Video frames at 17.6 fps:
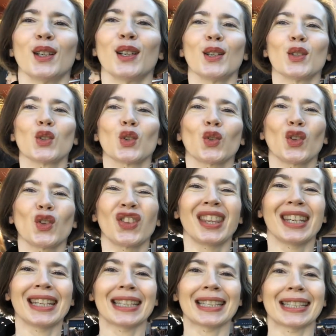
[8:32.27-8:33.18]
So the
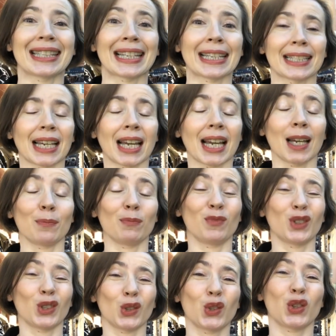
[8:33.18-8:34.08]
thing is that
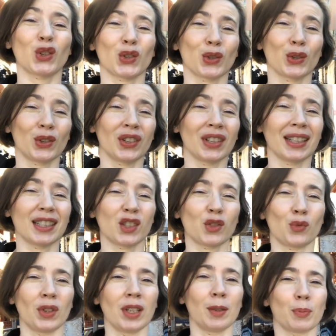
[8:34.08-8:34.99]
I'm not sure
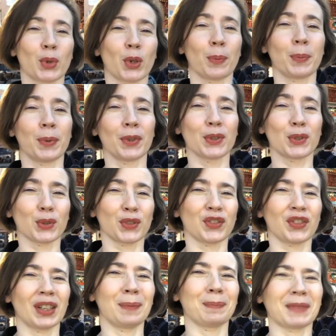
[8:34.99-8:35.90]
it's really proper to
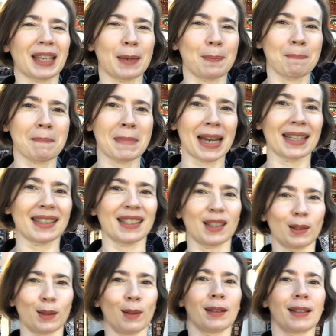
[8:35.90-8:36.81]
film. They might
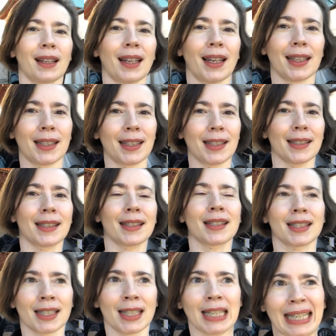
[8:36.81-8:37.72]
not like it.
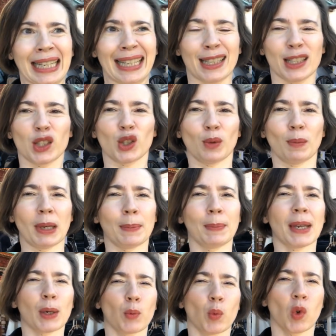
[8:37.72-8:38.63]
So
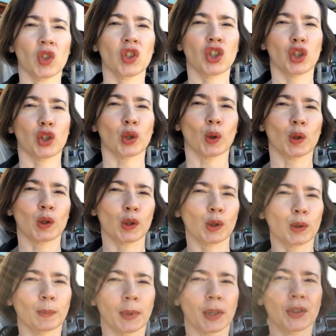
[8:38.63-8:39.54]
maybe I won't talk
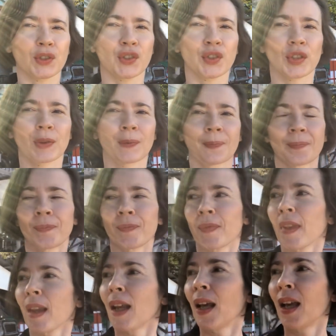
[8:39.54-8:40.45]
too much,
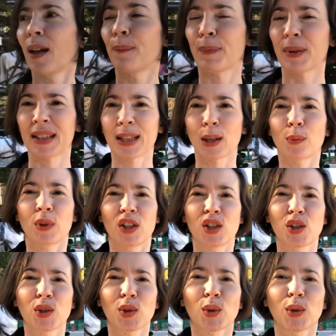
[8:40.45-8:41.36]
but I will
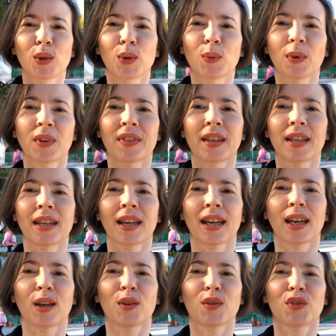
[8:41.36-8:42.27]
show you what they
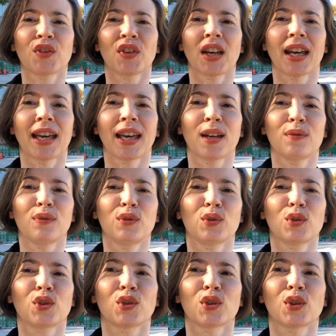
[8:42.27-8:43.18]
have. I have
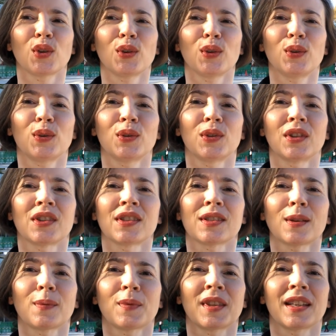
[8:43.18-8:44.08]
to show you
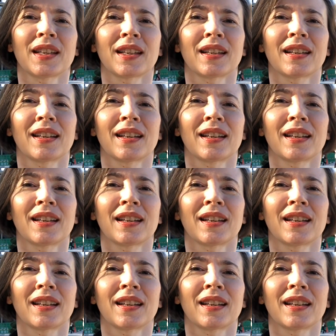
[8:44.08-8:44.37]
something